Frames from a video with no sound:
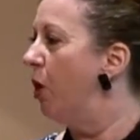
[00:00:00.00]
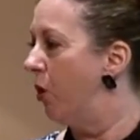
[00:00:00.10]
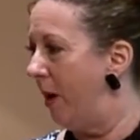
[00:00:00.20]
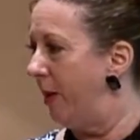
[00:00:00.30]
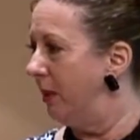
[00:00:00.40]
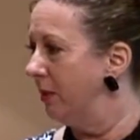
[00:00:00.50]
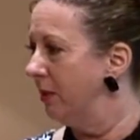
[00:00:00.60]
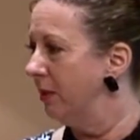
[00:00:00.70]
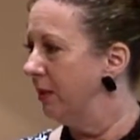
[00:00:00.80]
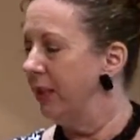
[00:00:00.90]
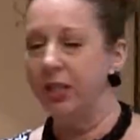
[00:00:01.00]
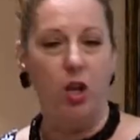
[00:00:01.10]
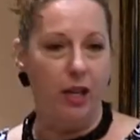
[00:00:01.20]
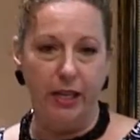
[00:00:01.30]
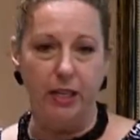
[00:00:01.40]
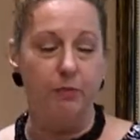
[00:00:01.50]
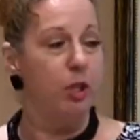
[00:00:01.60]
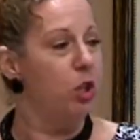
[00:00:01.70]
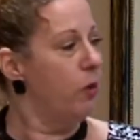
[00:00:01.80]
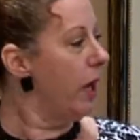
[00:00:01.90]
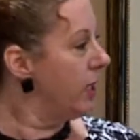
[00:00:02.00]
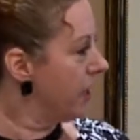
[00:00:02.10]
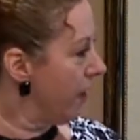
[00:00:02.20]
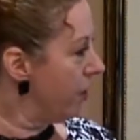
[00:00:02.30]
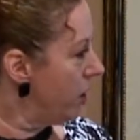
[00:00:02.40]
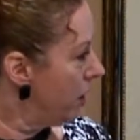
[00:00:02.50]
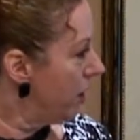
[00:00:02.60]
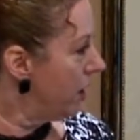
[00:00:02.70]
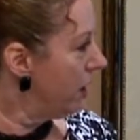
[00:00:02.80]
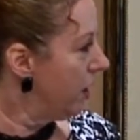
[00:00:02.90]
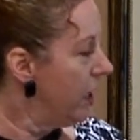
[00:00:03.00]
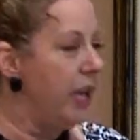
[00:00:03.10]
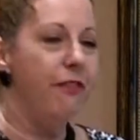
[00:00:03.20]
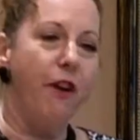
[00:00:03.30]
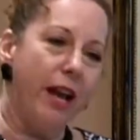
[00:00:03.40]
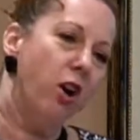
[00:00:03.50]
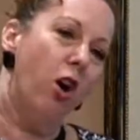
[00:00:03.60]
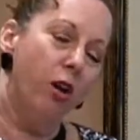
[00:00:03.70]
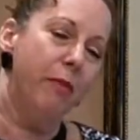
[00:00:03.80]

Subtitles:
programming. That's all it is. But you know what I discovered? If I call